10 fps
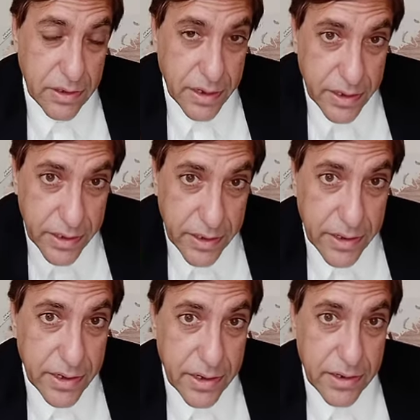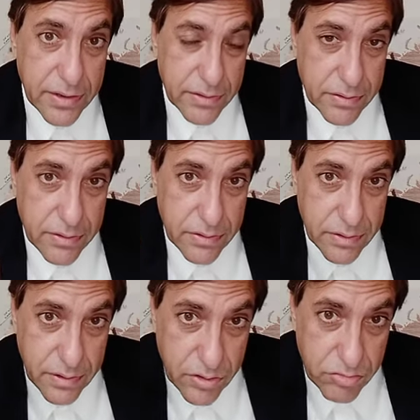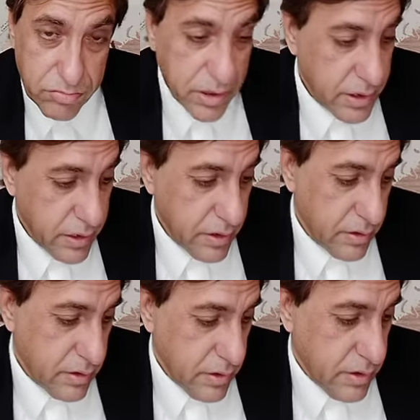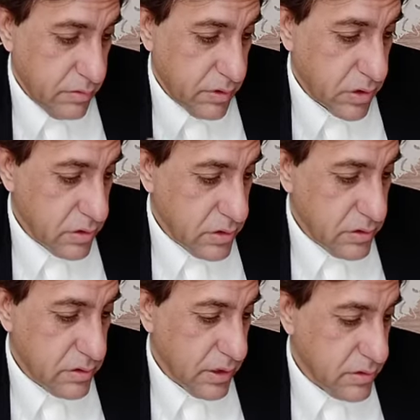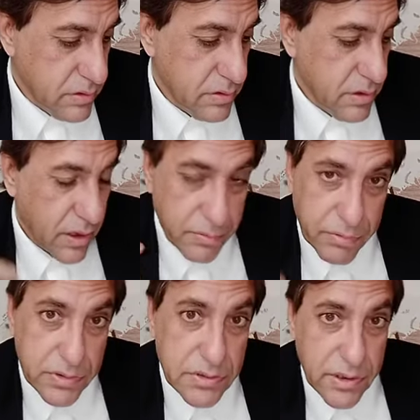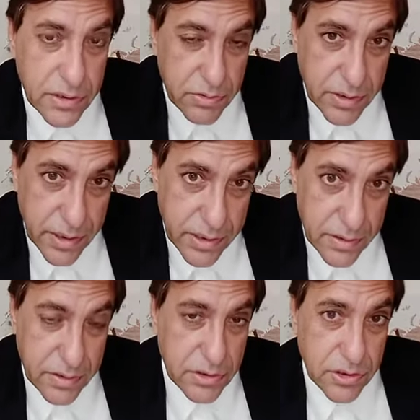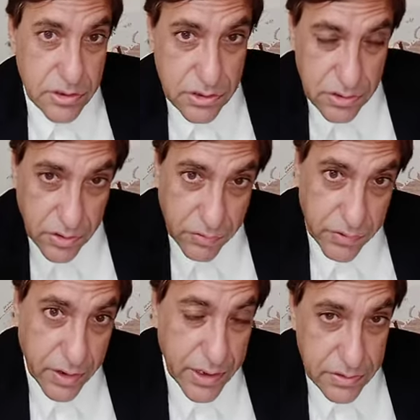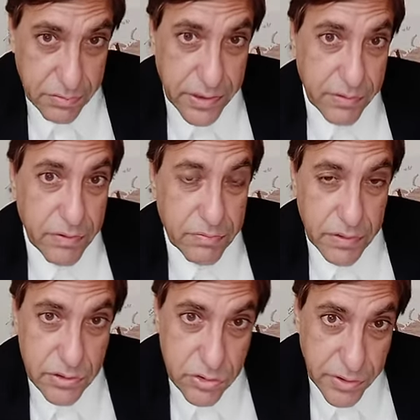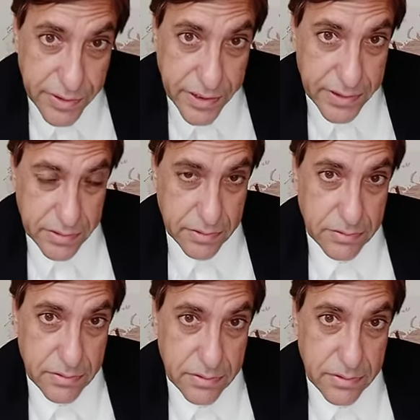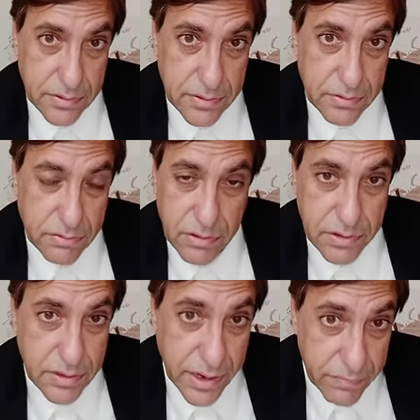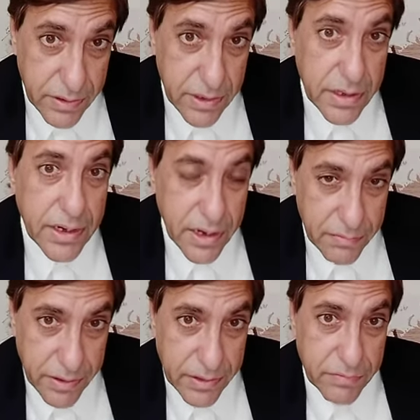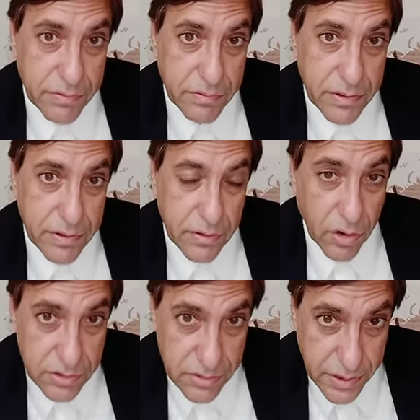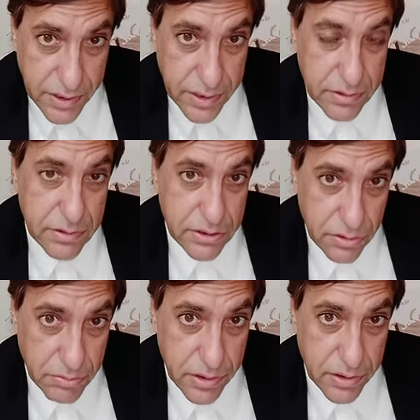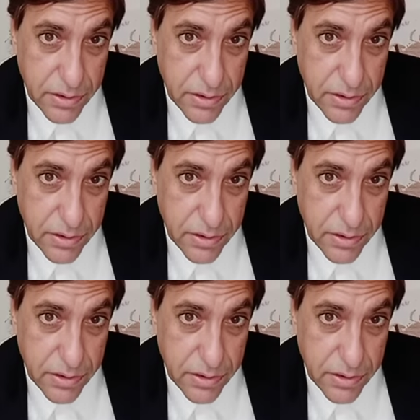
he killed many because he says, I persecuted the church of Christ, many people to death. What does that mean? He killed many people, caused their death. He's a murderer.